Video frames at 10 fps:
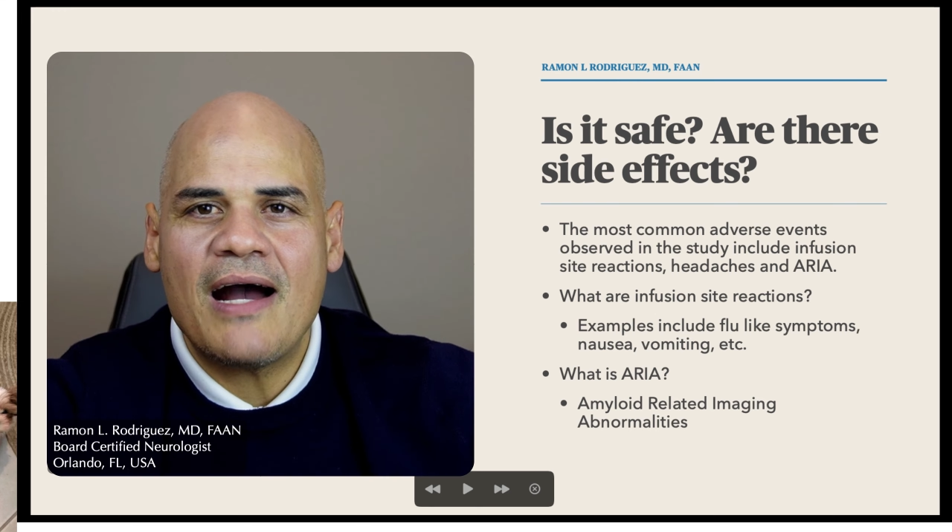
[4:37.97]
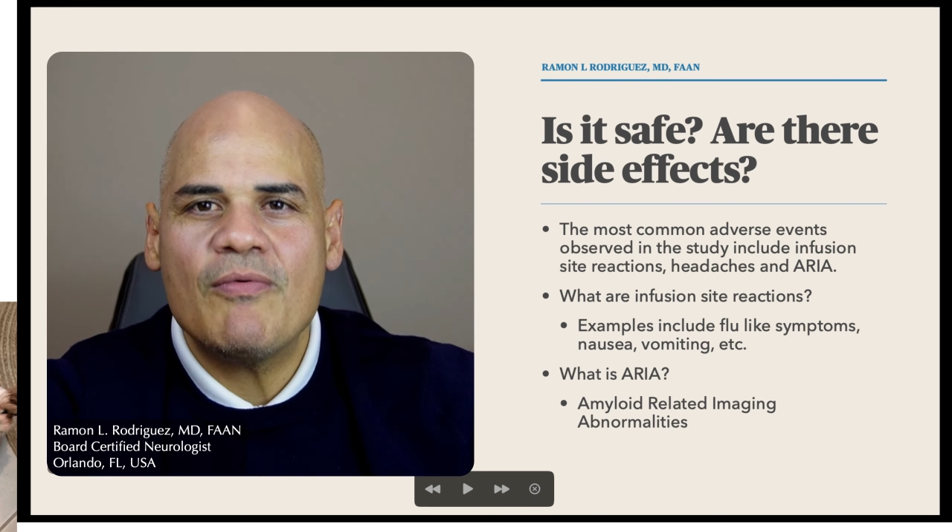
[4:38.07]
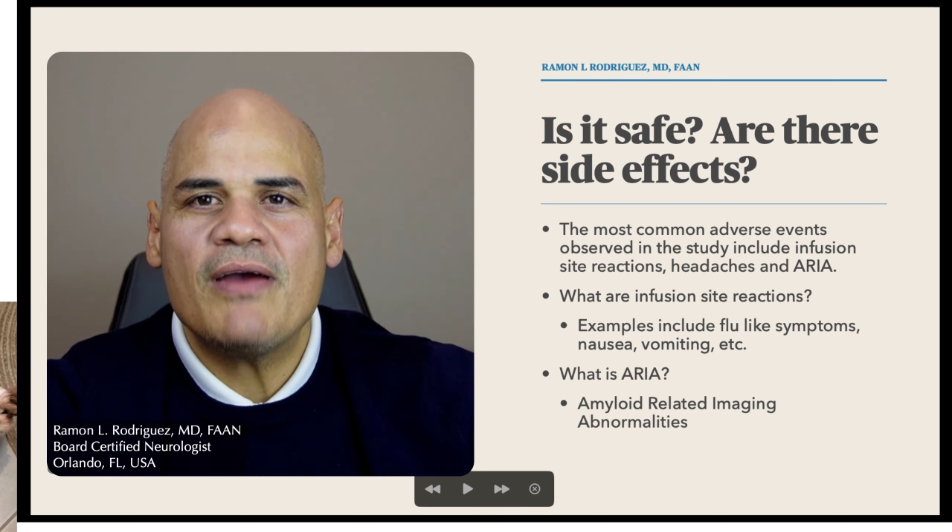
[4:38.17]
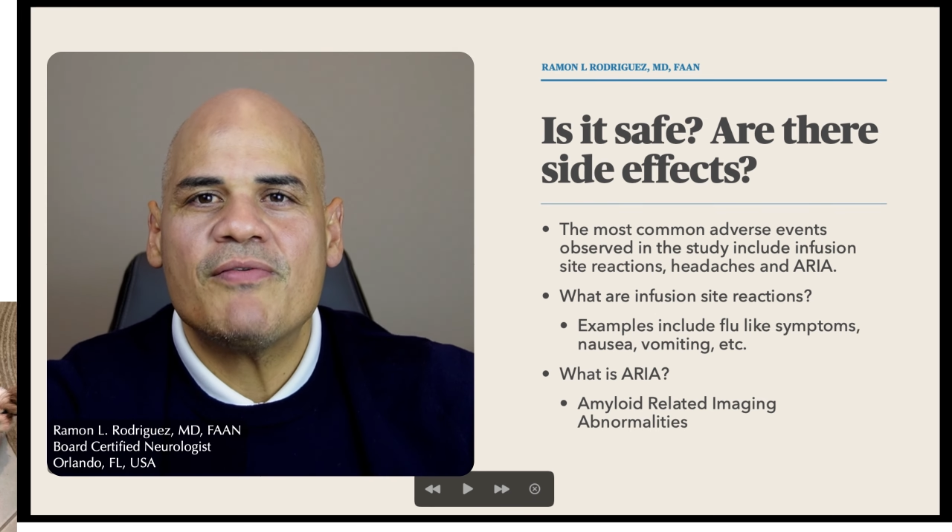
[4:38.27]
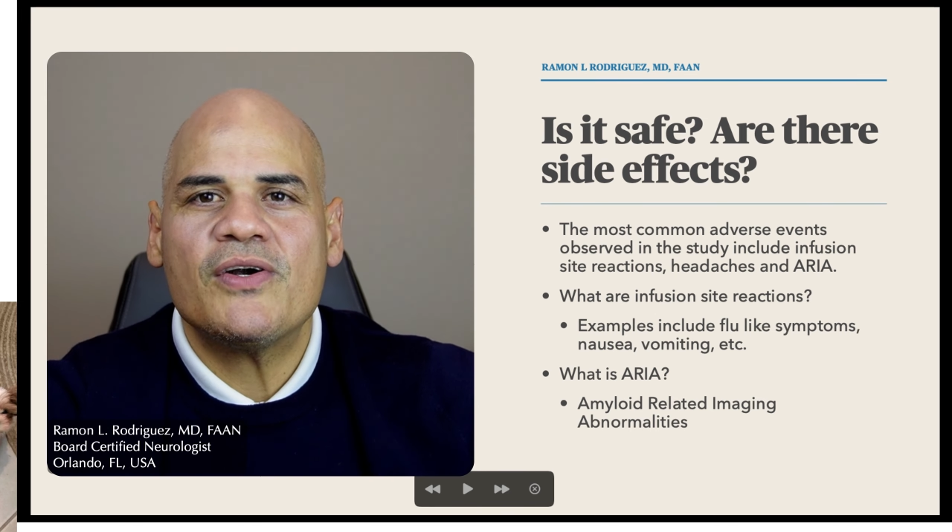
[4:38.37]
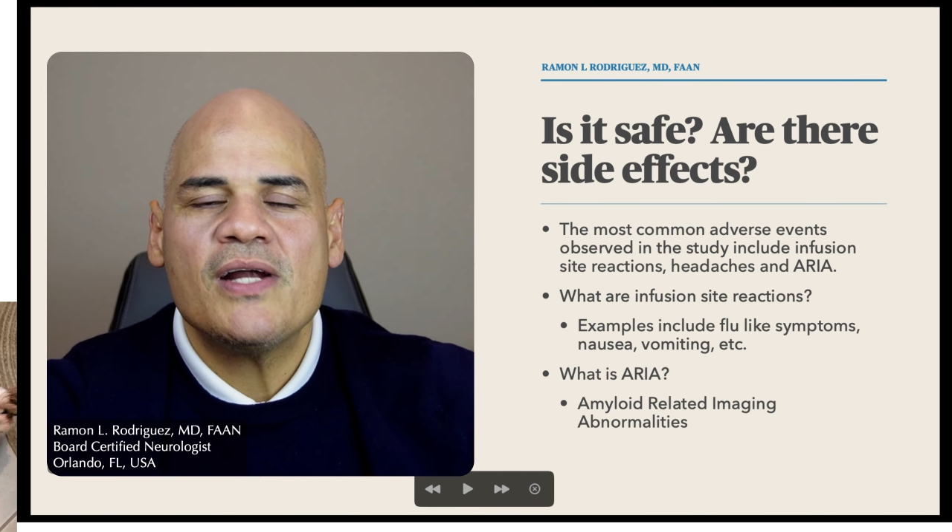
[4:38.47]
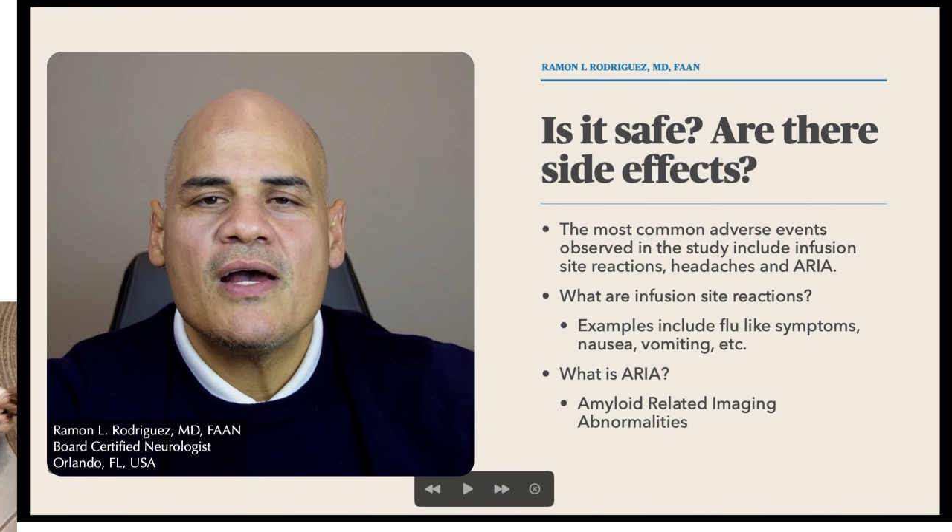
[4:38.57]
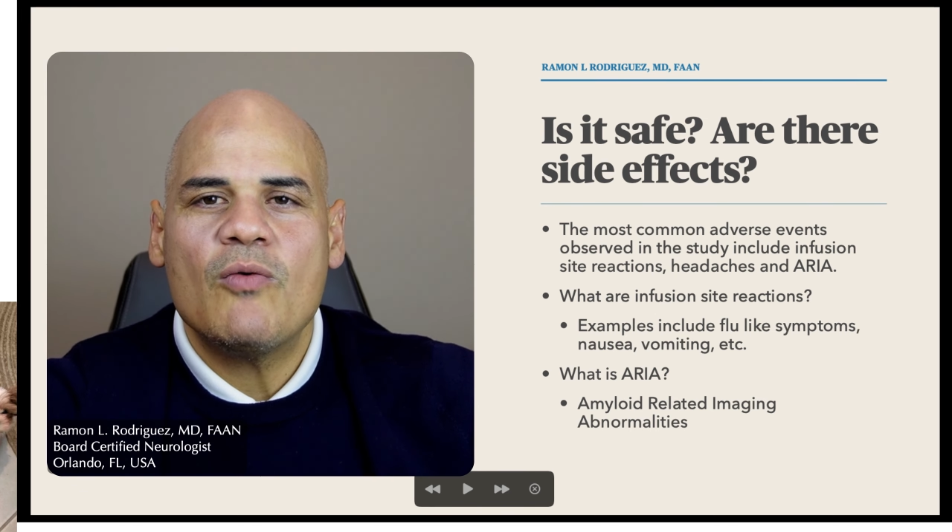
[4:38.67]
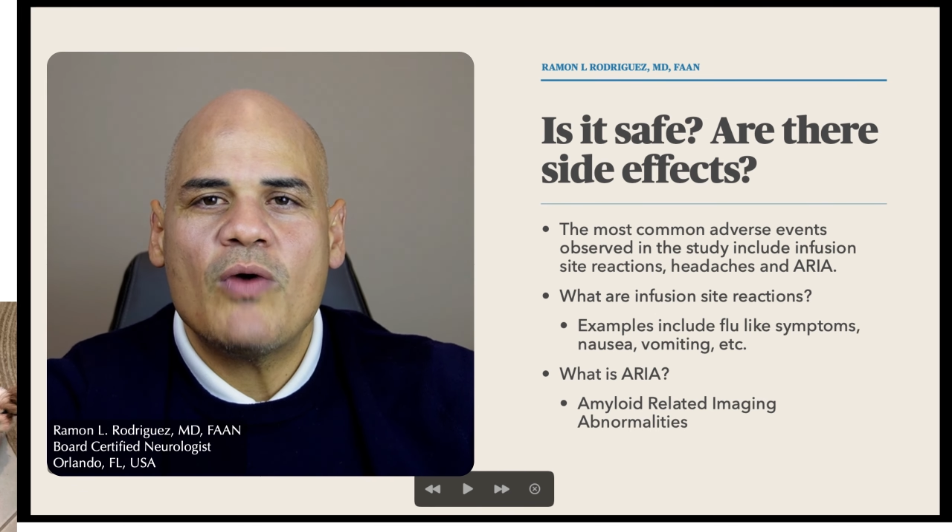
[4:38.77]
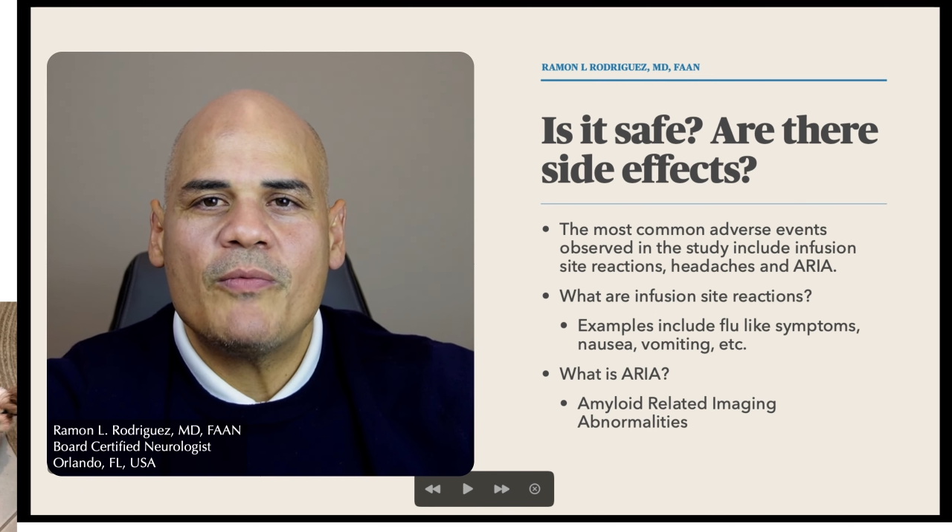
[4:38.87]
However,
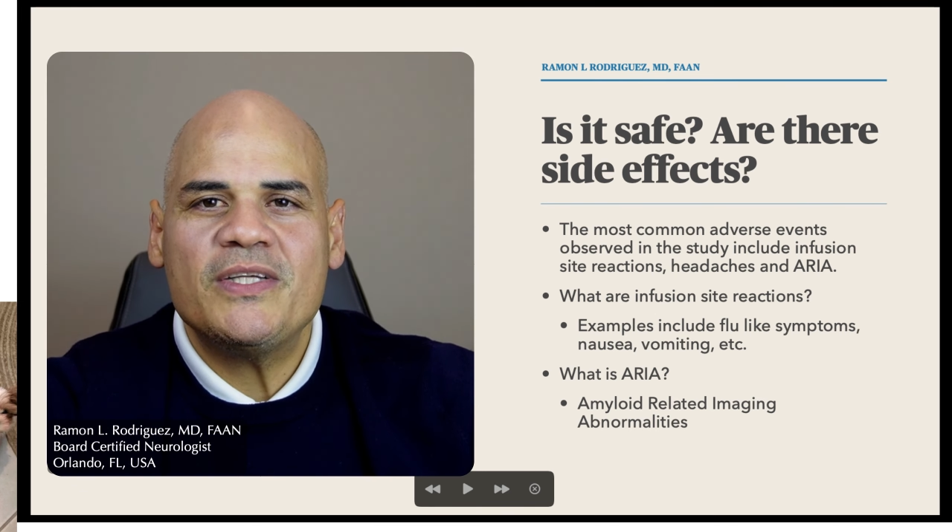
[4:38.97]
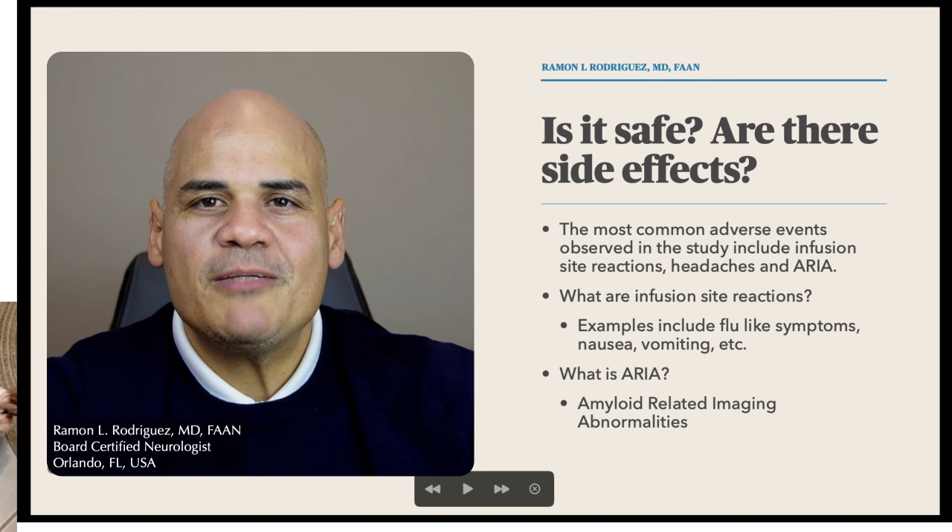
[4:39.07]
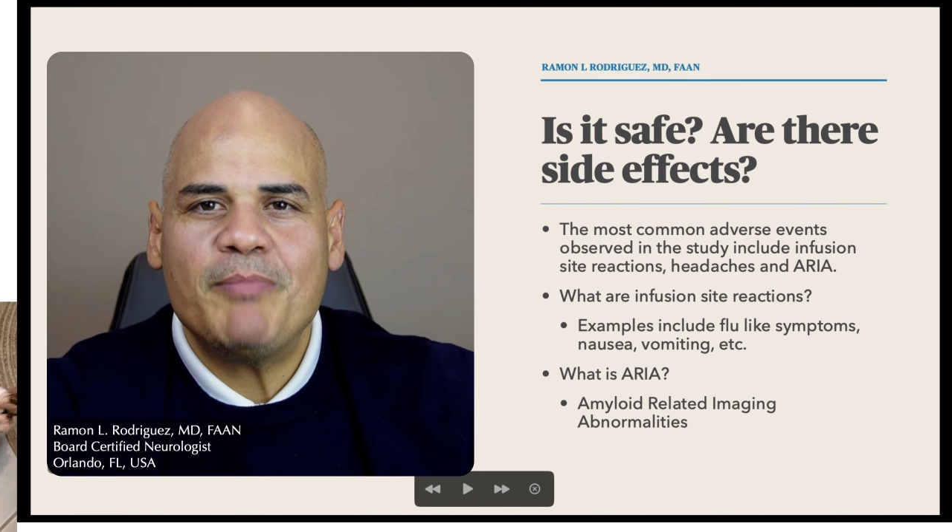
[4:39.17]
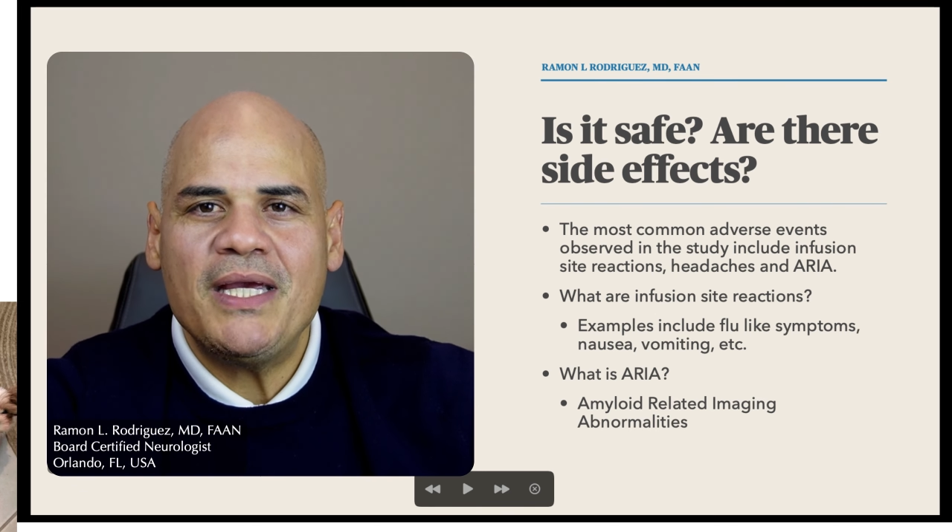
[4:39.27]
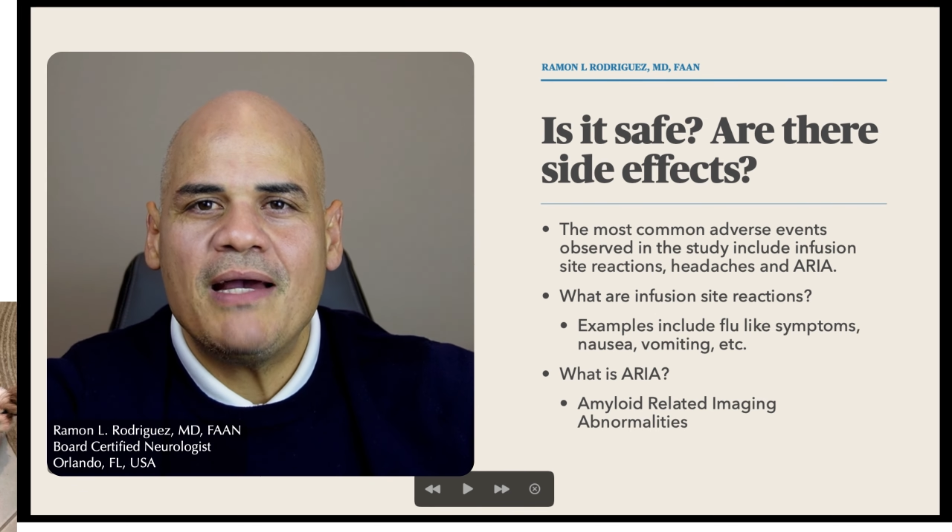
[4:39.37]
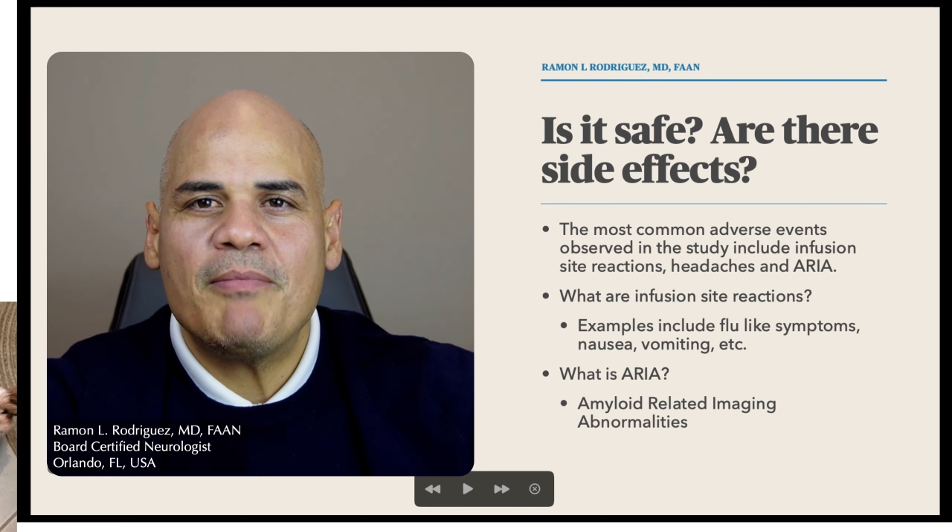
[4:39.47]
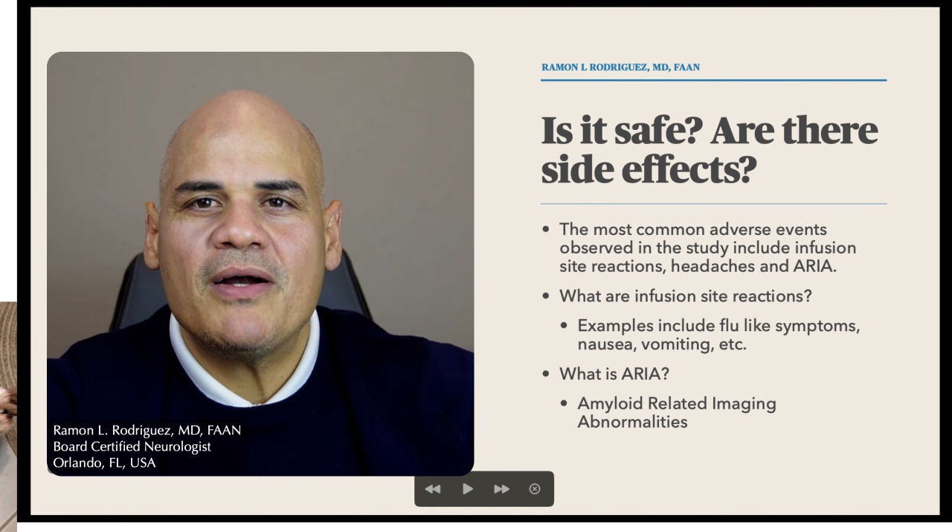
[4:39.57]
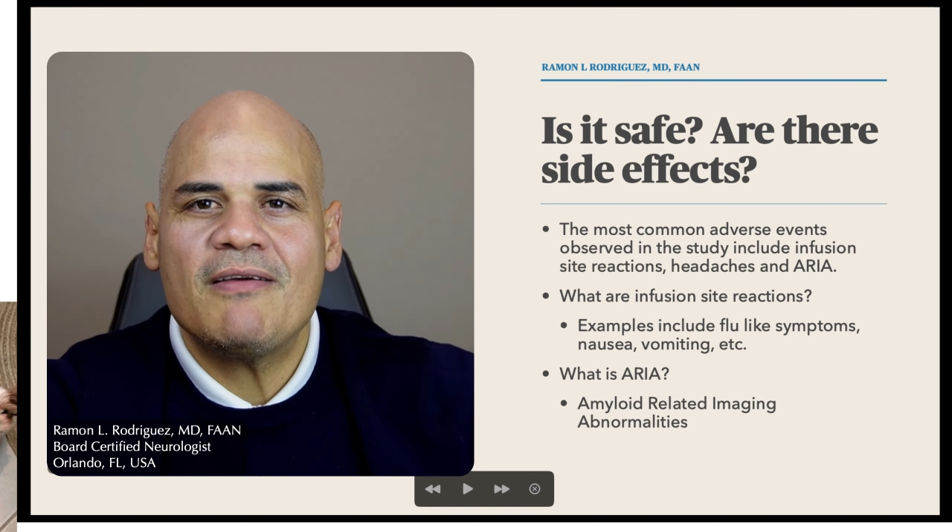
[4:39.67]
when we speak about